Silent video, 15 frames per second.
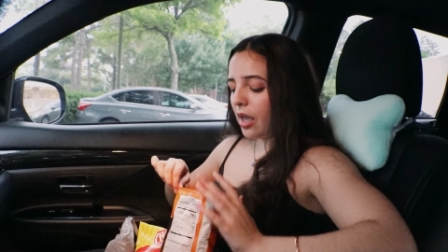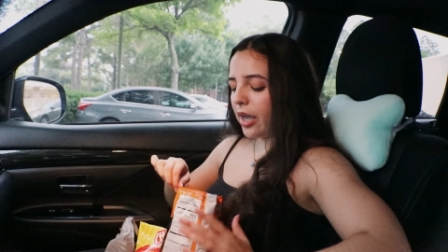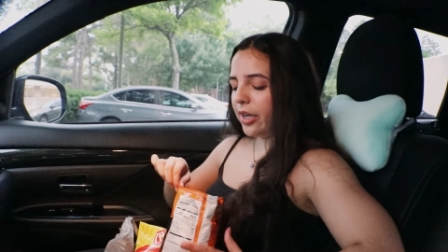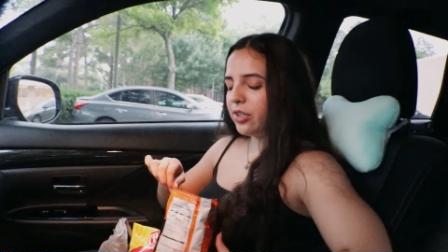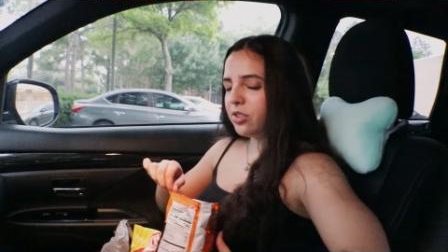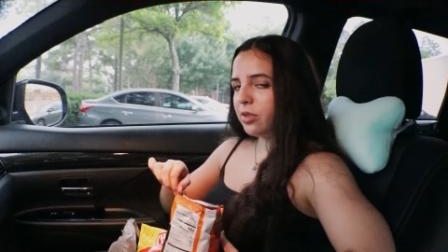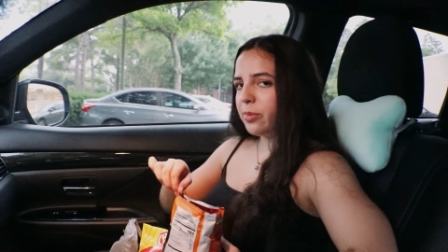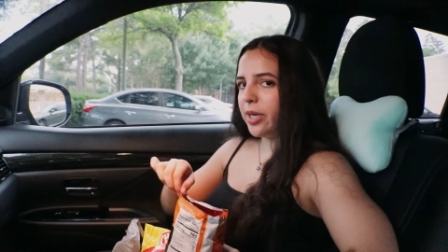I
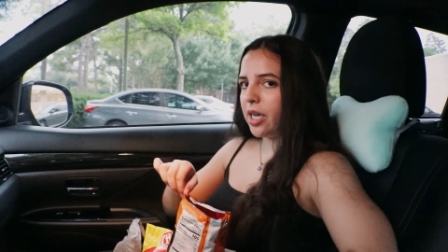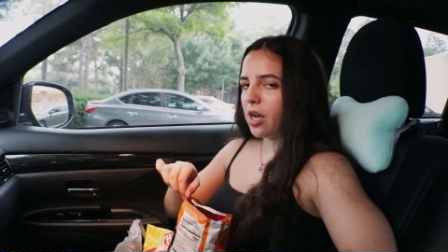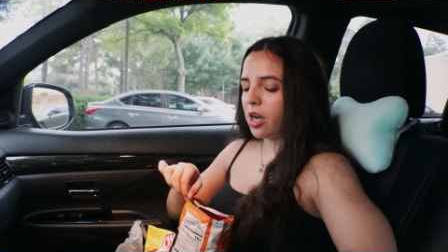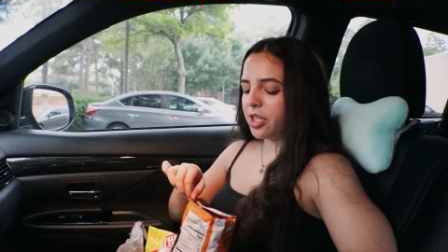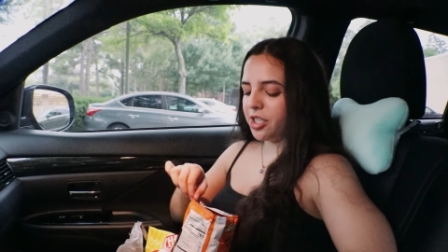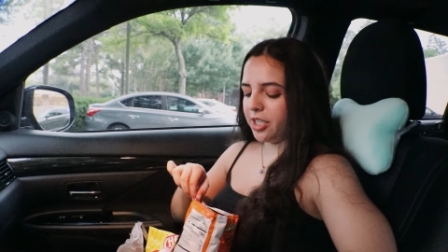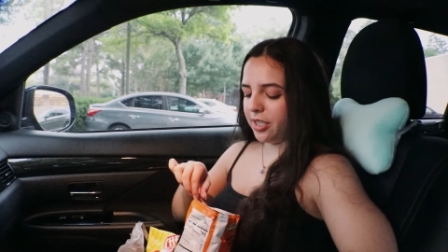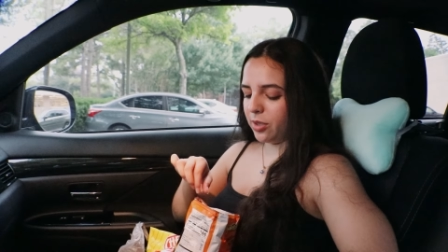used to be a
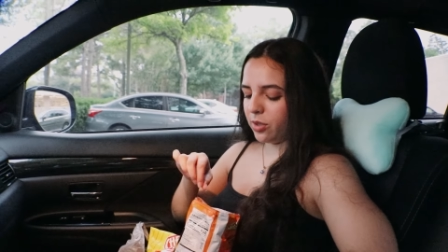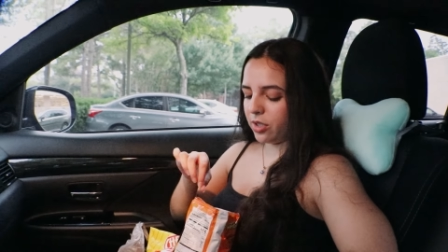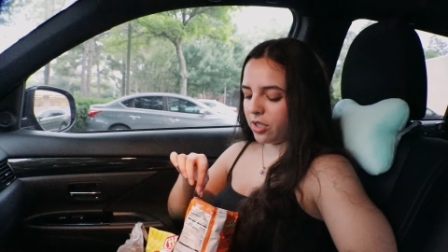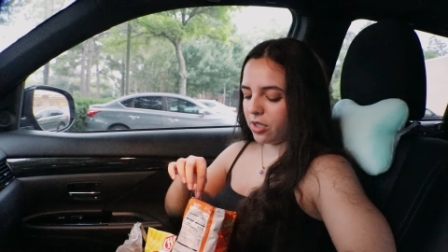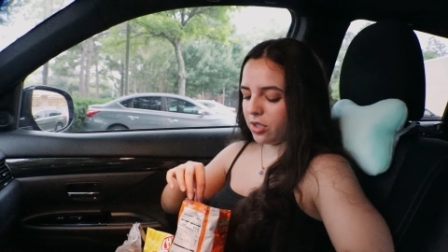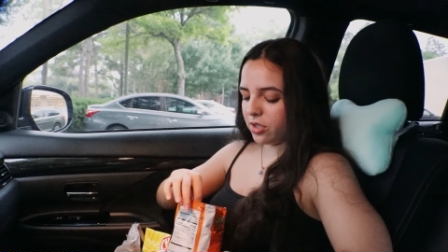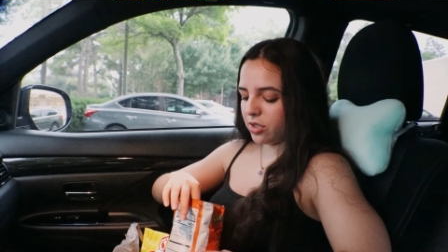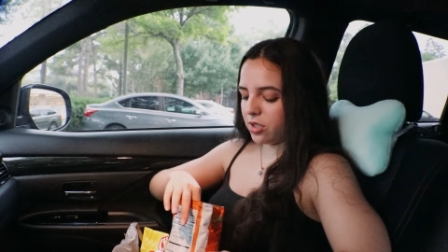hot Cheeto
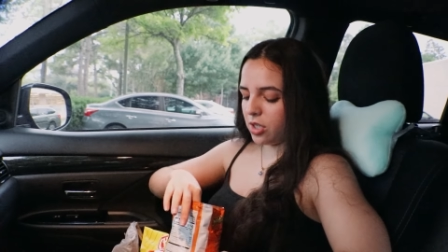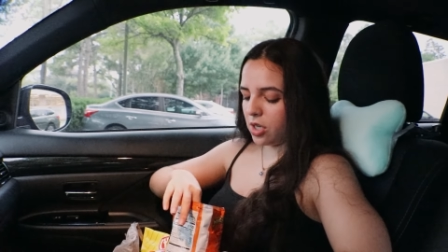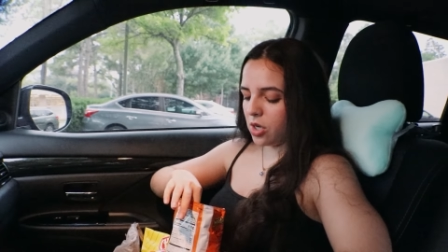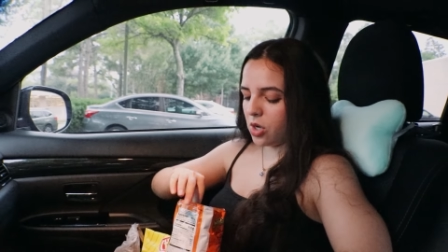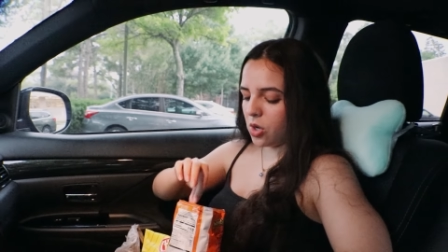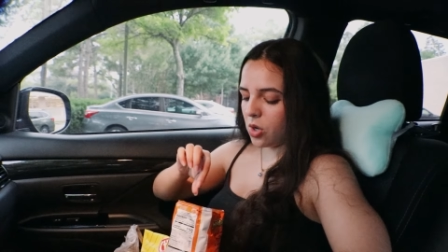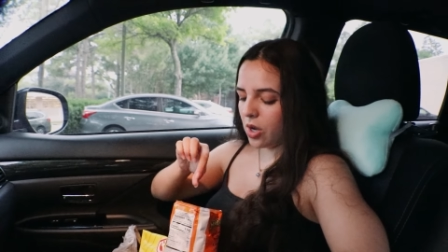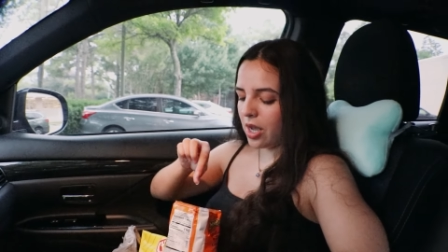girl,
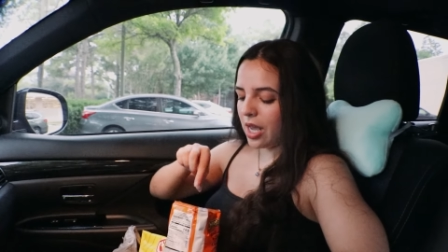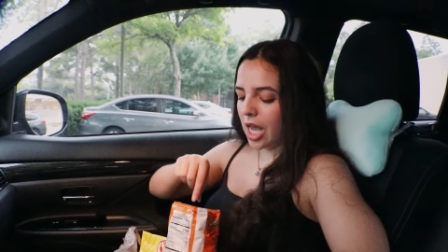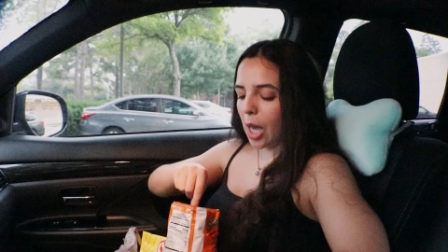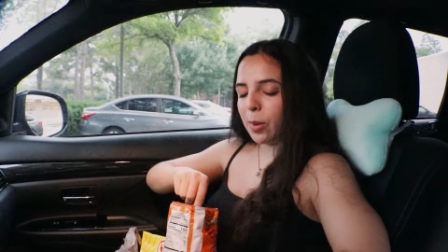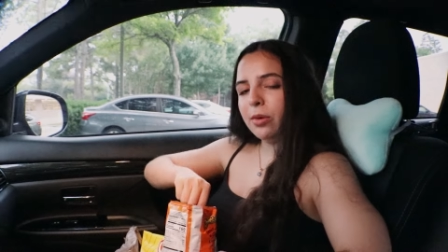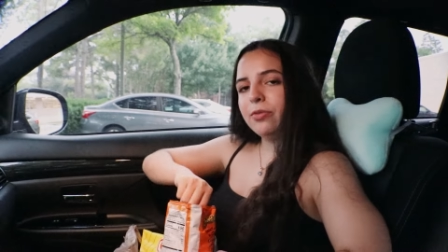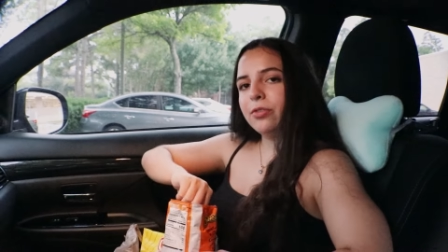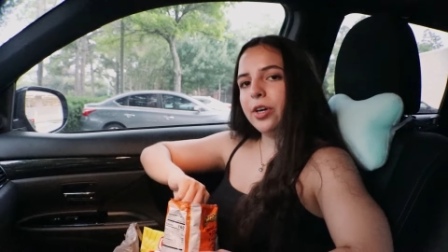so
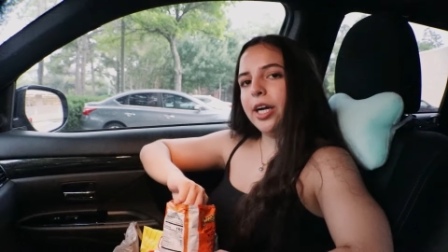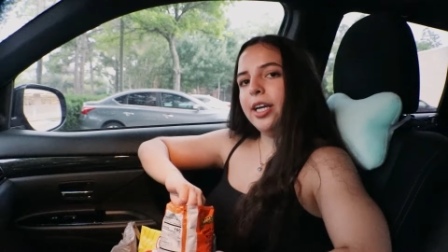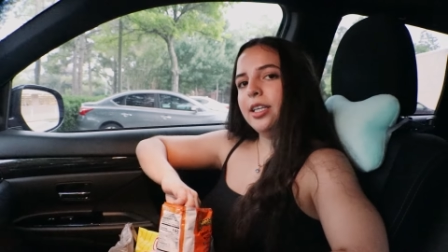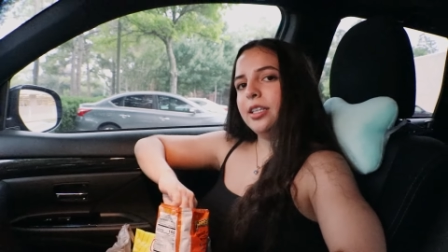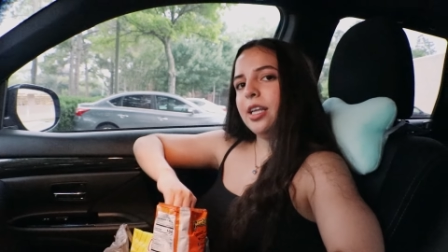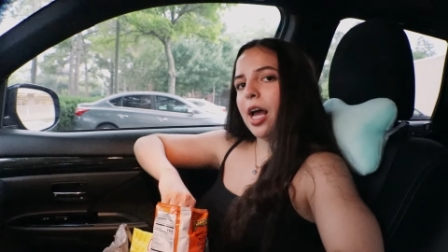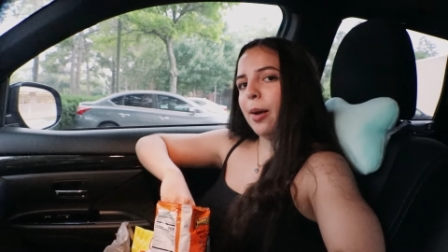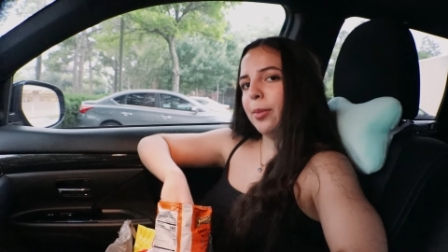I'm afraid
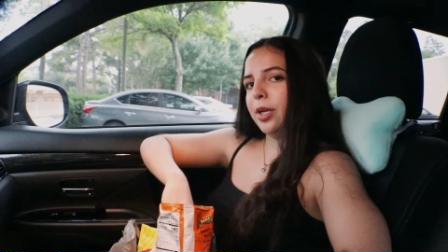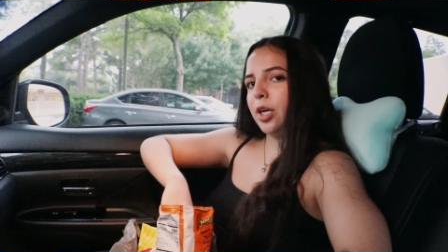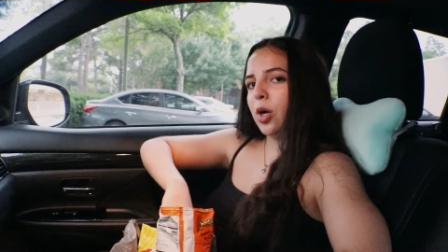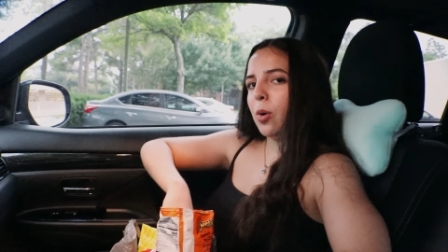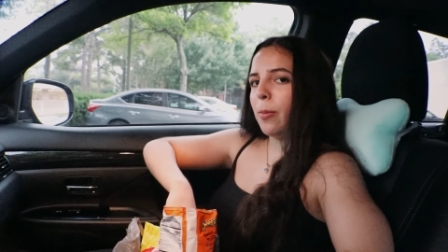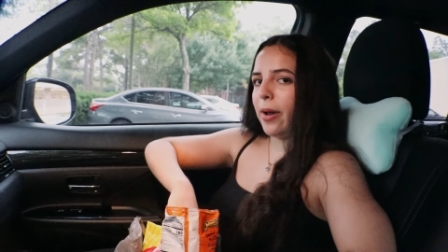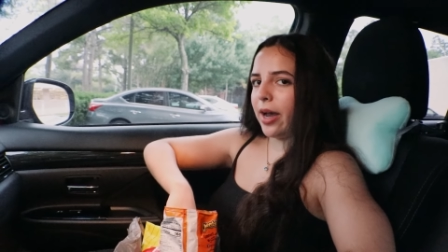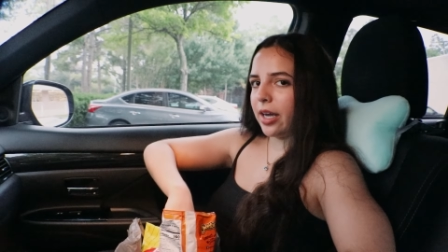I'm gonna
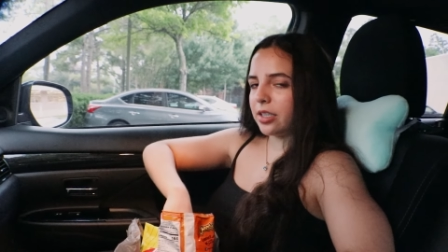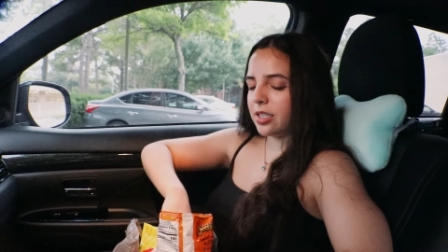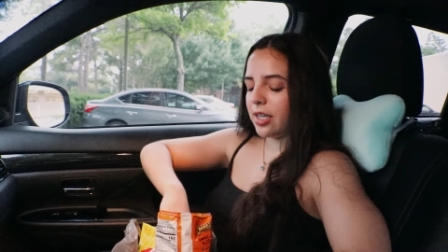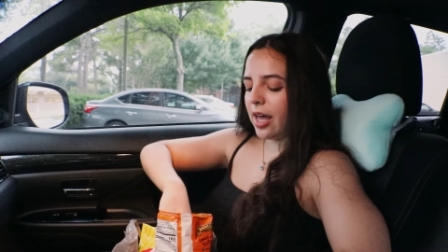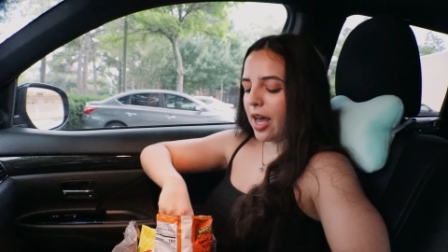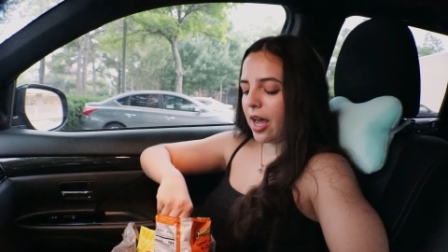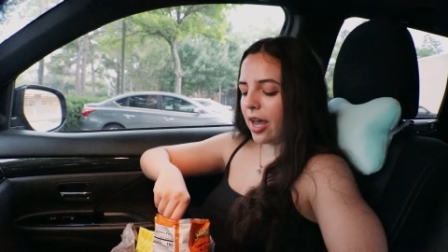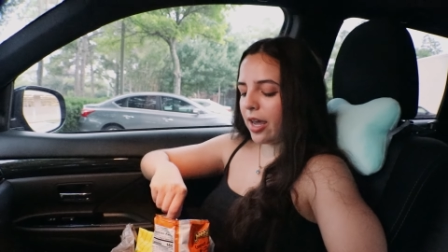go back to
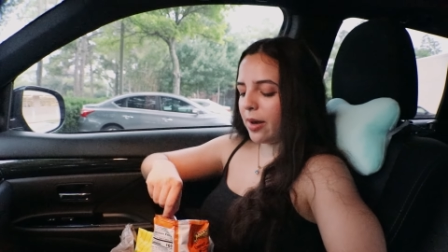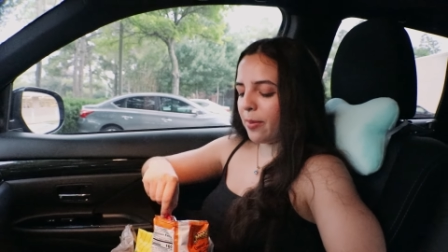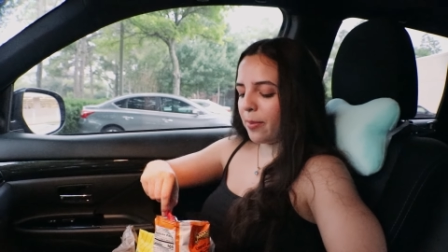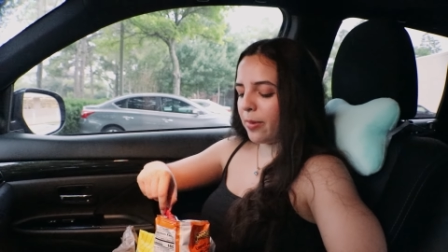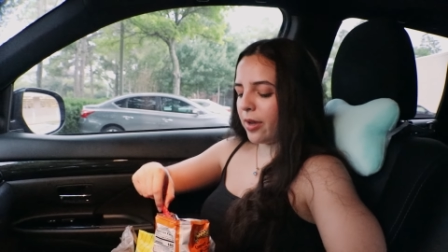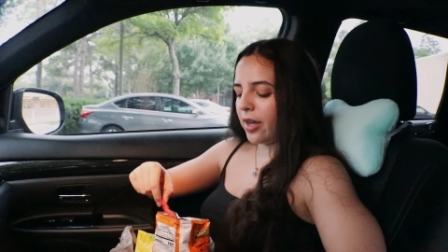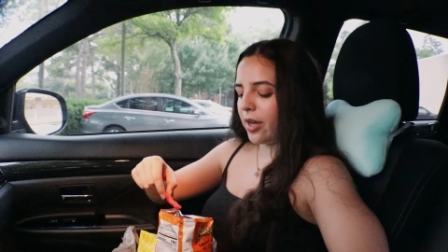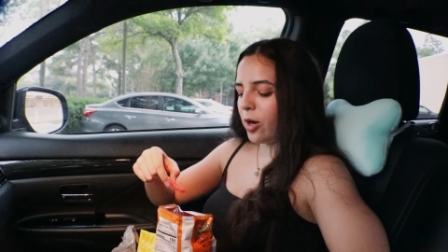that,
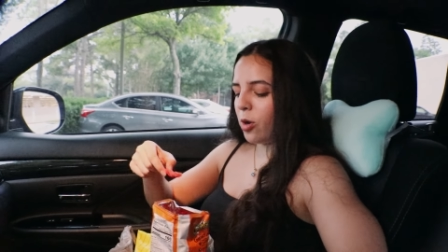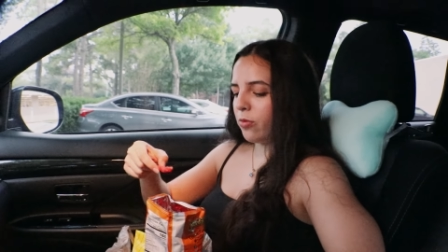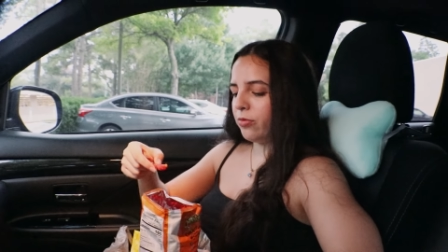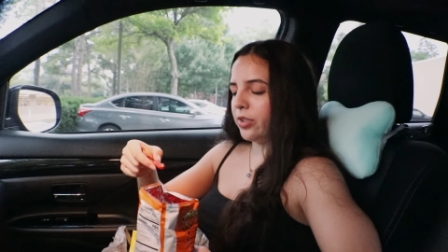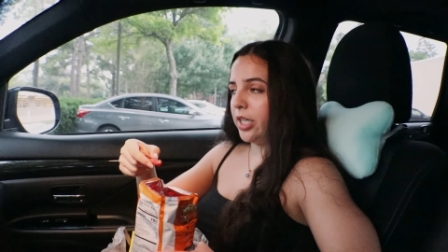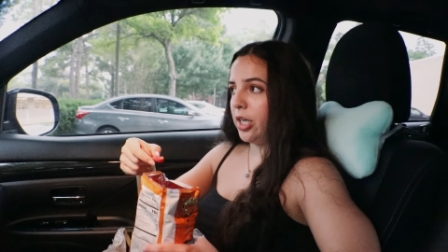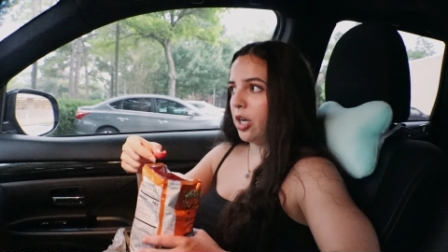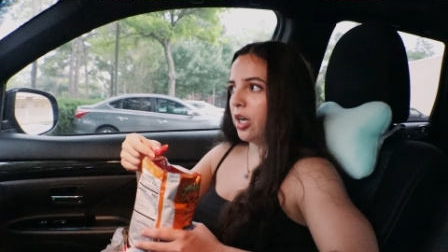but
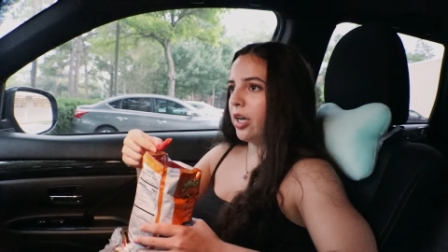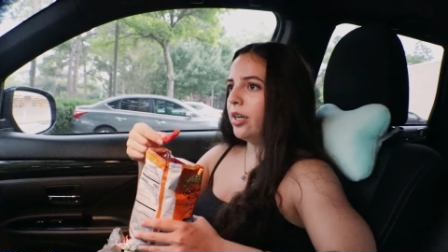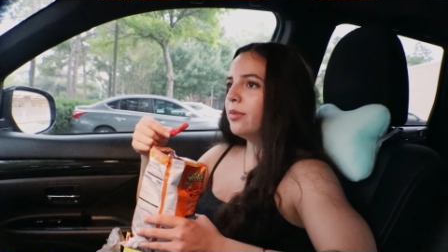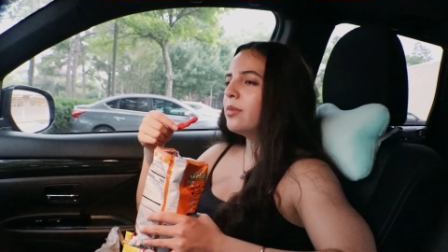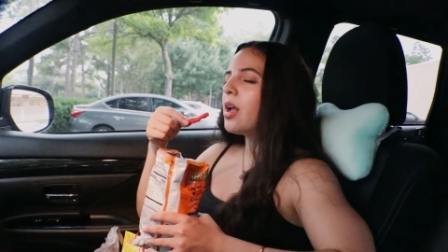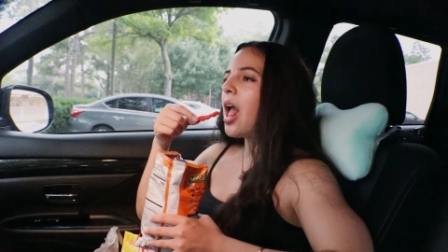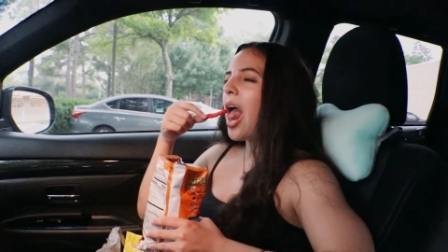hopefully not.